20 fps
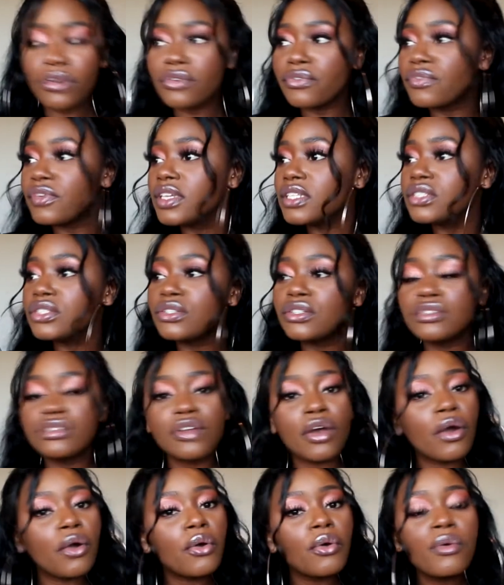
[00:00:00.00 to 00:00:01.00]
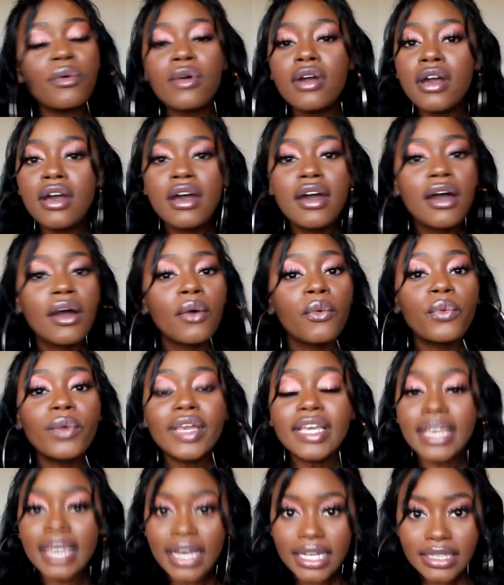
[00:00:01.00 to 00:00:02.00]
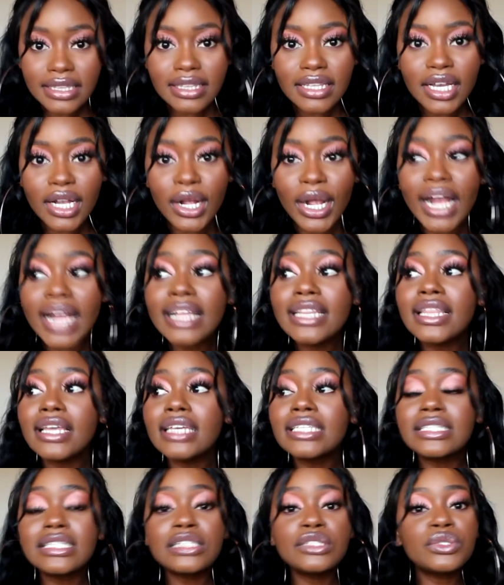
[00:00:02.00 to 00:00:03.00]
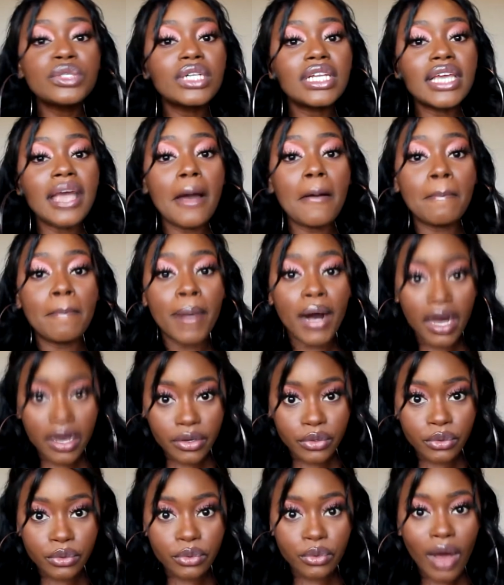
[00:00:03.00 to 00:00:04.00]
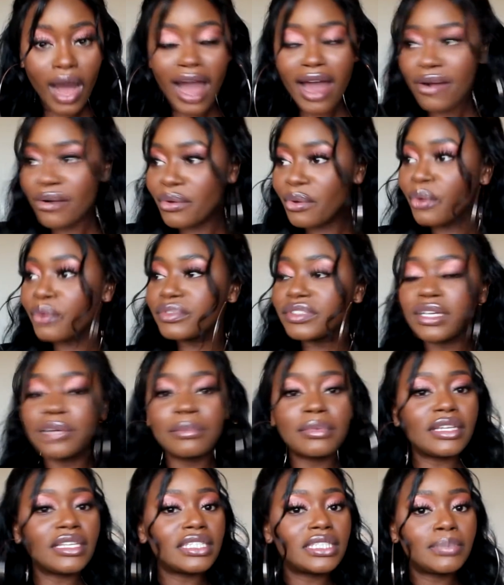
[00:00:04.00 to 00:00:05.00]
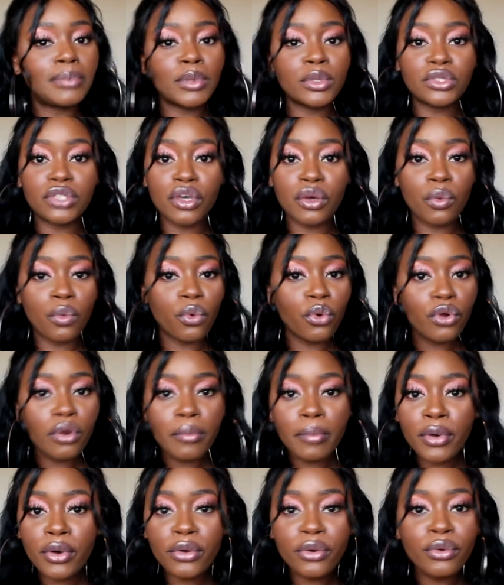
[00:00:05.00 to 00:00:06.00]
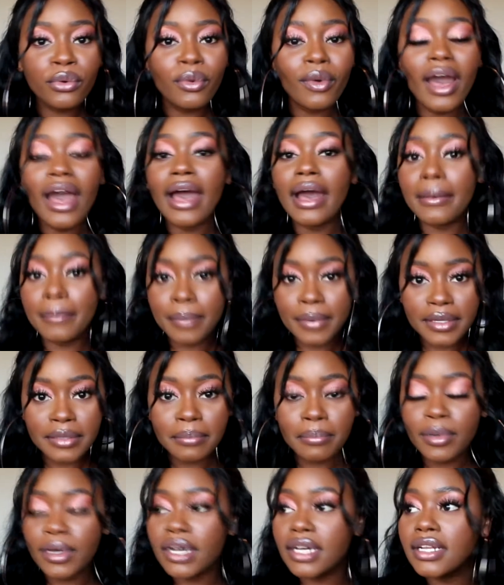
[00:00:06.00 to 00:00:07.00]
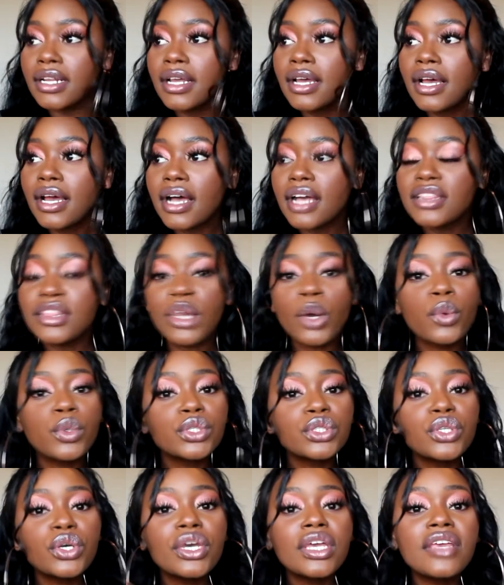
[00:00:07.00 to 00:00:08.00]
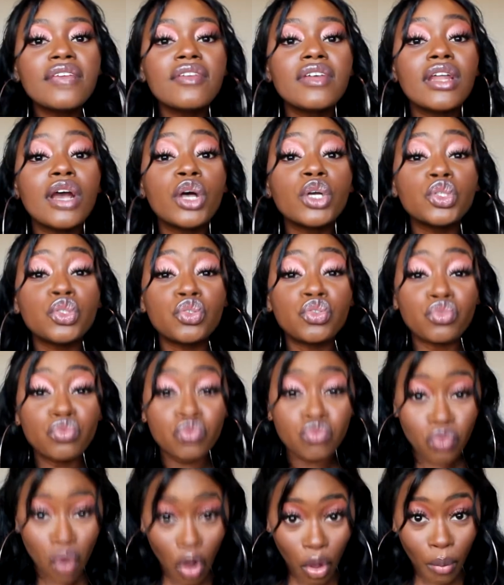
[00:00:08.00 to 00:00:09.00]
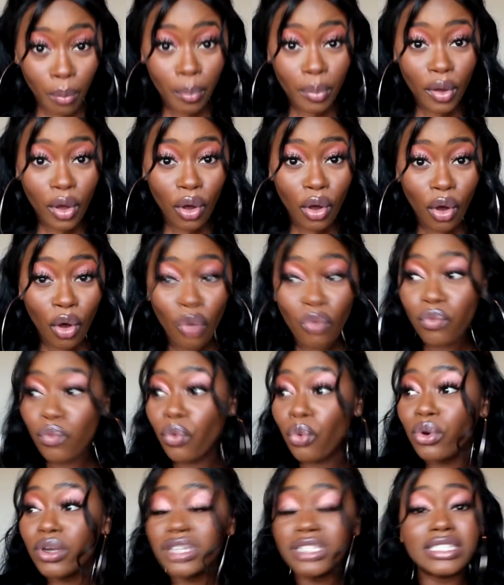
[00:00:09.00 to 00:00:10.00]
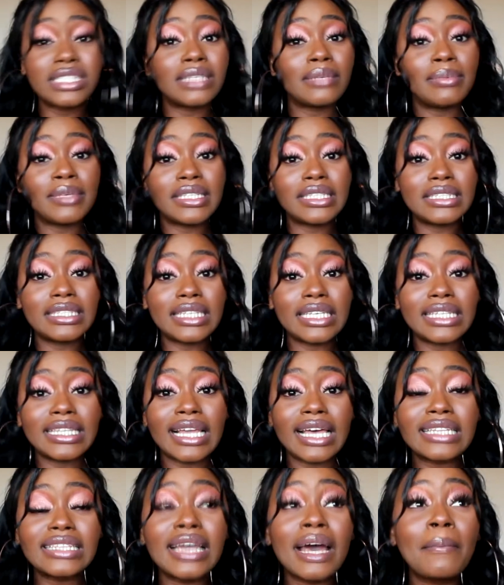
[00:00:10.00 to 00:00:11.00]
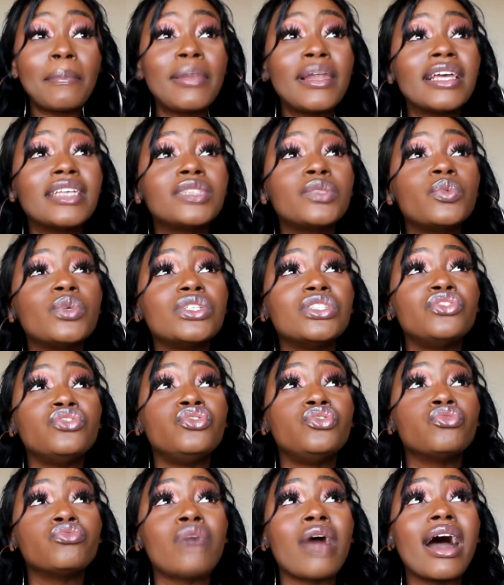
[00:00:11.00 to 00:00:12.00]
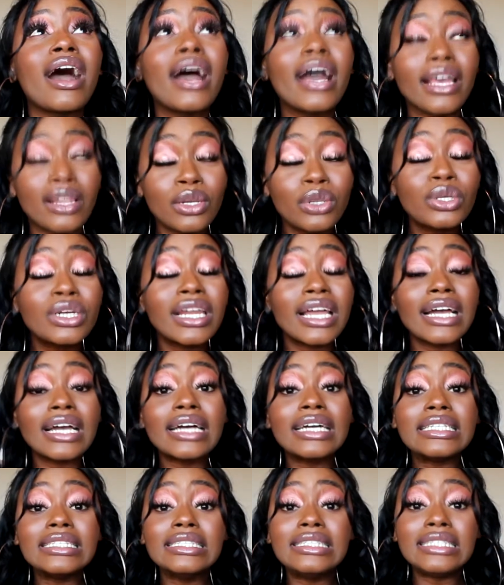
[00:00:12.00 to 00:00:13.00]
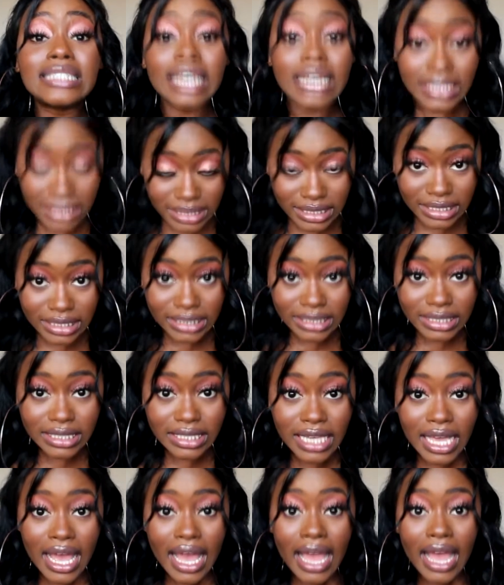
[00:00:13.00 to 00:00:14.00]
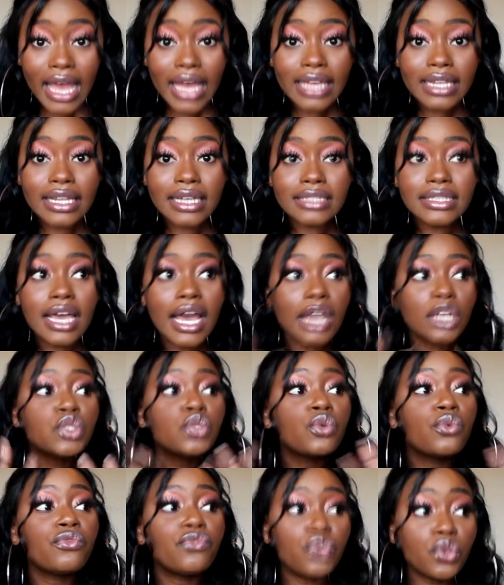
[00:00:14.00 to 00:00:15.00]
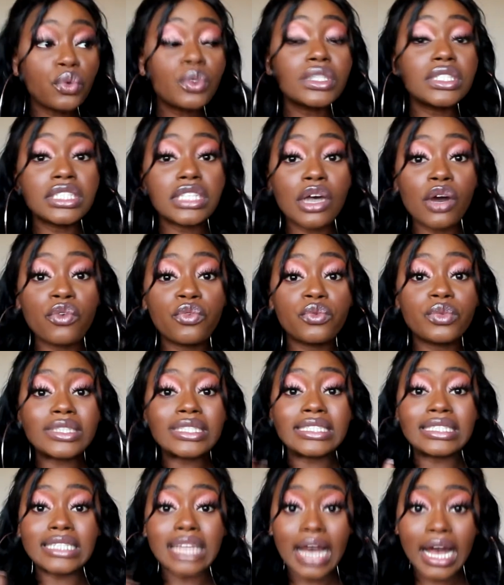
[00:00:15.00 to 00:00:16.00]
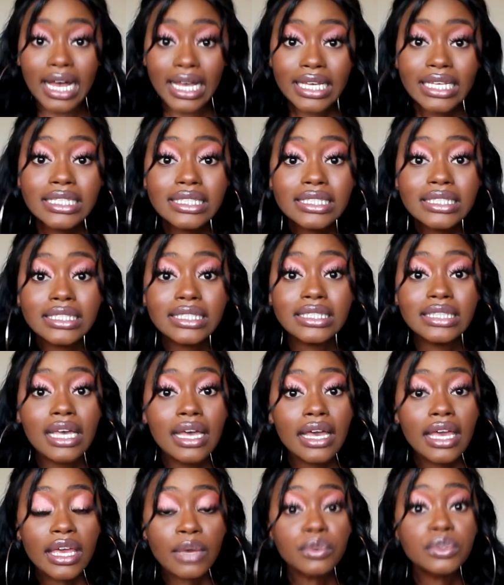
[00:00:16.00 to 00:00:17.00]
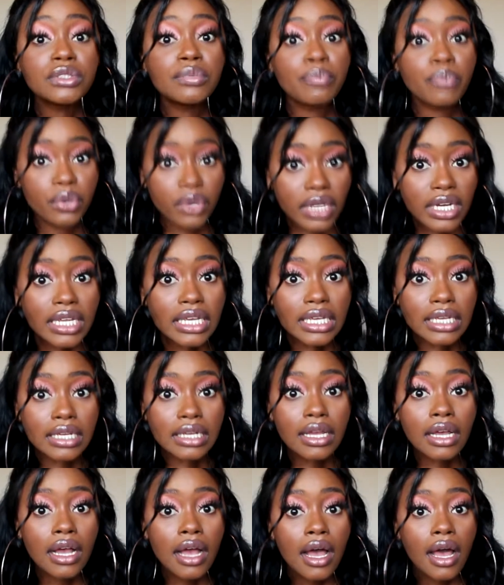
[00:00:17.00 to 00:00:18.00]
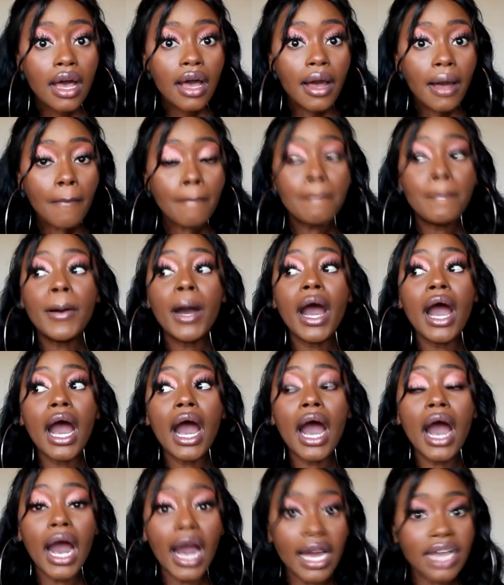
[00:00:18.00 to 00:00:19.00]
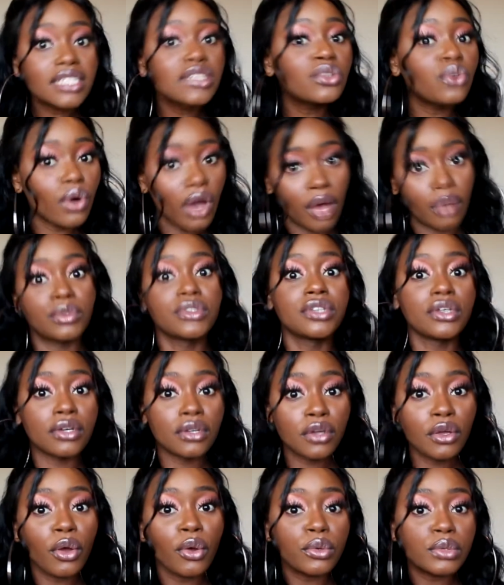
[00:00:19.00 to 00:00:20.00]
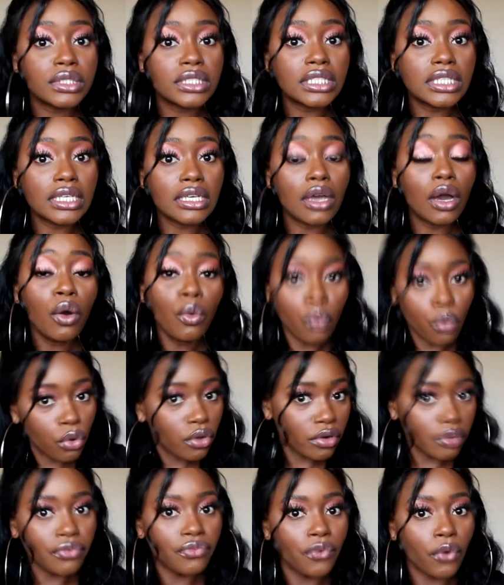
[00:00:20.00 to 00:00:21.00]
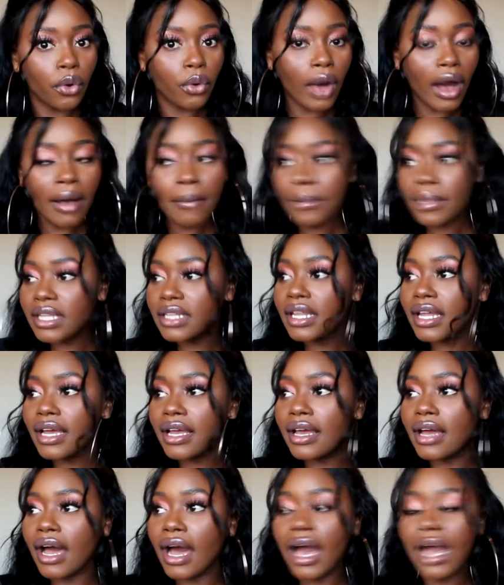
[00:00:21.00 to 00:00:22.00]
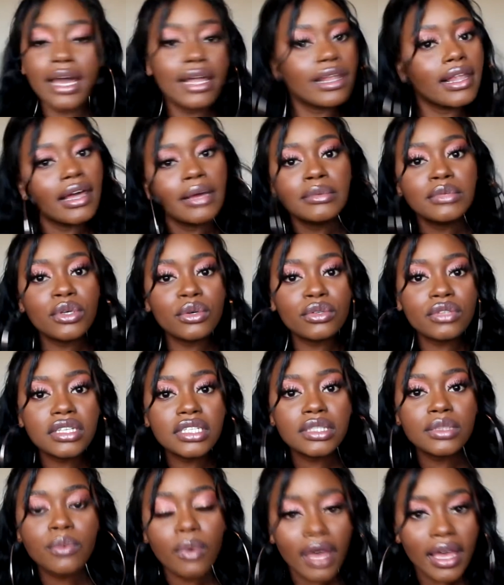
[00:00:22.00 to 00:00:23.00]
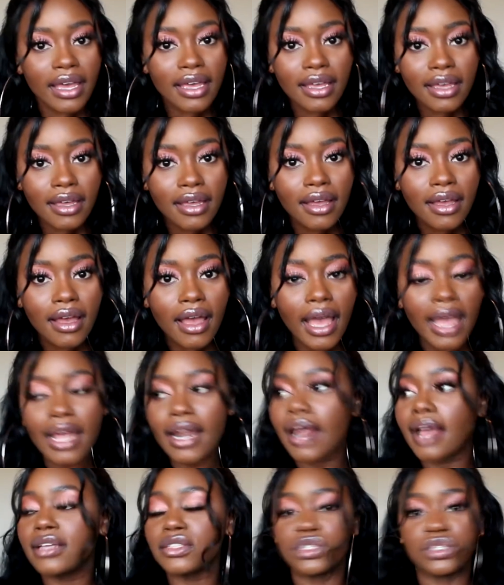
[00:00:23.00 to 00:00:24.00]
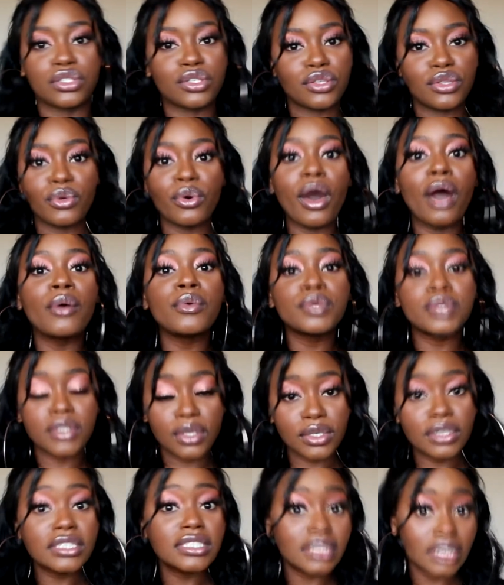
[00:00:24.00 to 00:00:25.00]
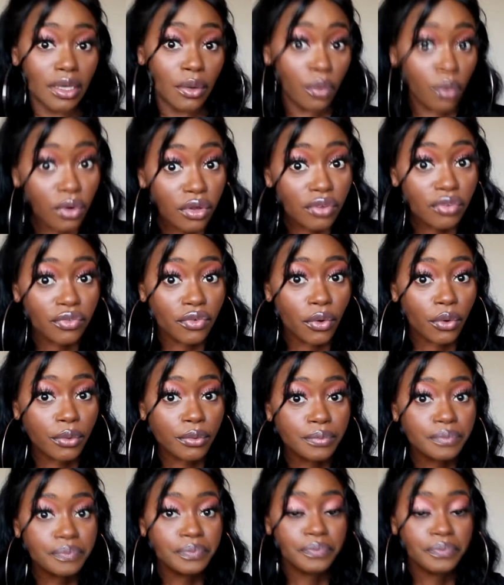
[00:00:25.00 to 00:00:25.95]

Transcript: feature. No, we get there and there's literally a puddle. I don't know if somebody spilled their water bottle, what happened, but there was not even a drop of water to be seen. That place was dry, it looked like a desert. And the actual view itself was nice, it was pretty, but I thought I was gonna go see a waterfall. I climbed all this way and I just thought I was gonna see a waterfall.